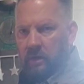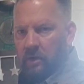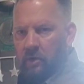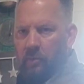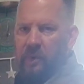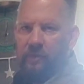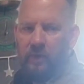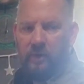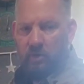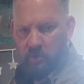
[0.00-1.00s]
open the
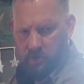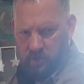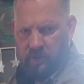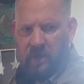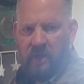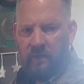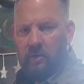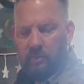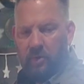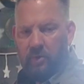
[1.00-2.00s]
front door and take
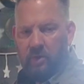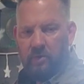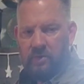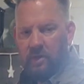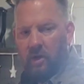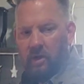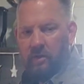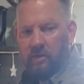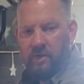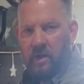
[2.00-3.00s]
both those
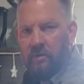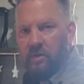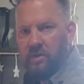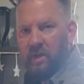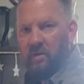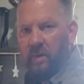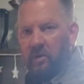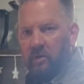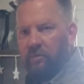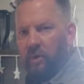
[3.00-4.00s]
colanders out and just set them out
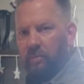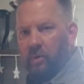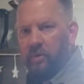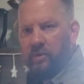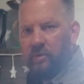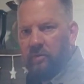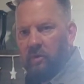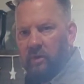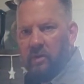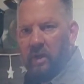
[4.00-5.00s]
on the front porch,
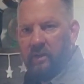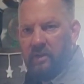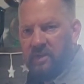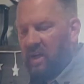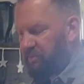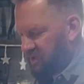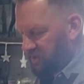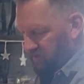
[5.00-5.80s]
on the, like the steps.